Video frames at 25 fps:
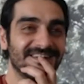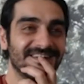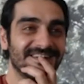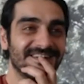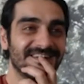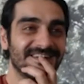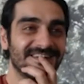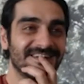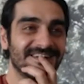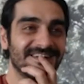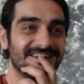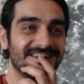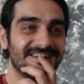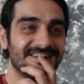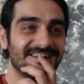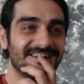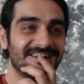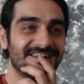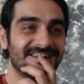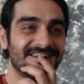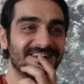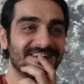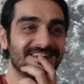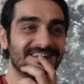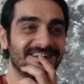
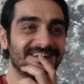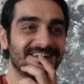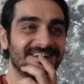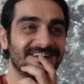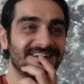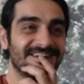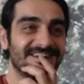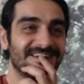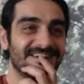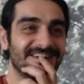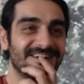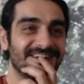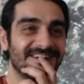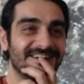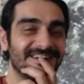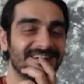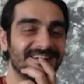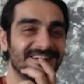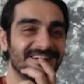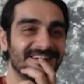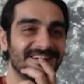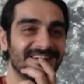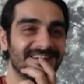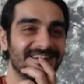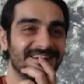
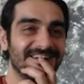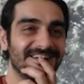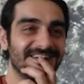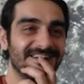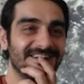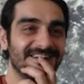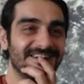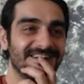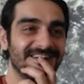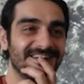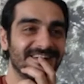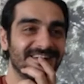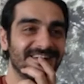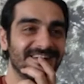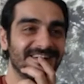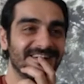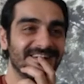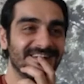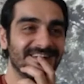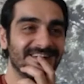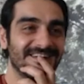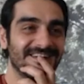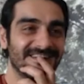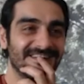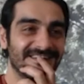
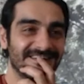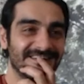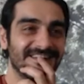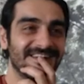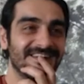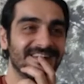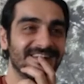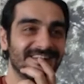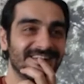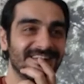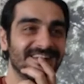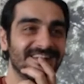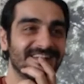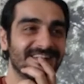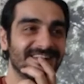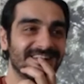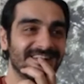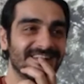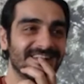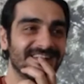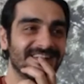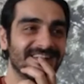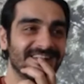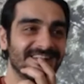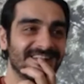
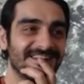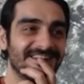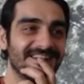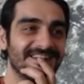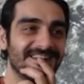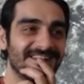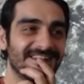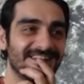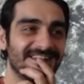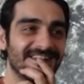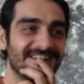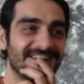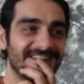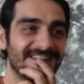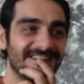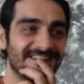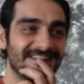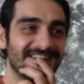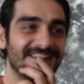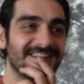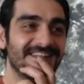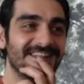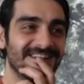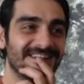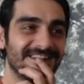
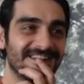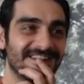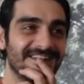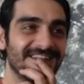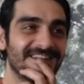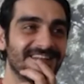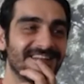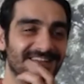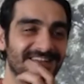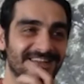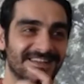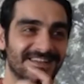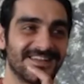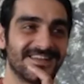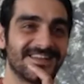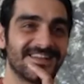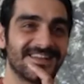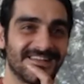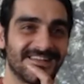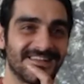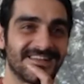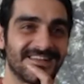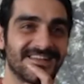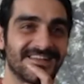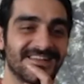
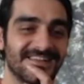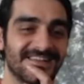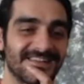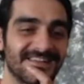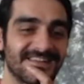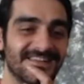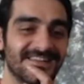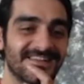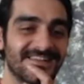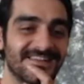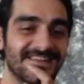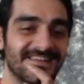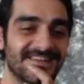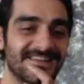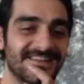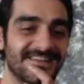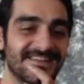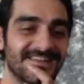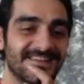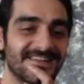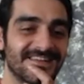No words are spoken by the person on screen.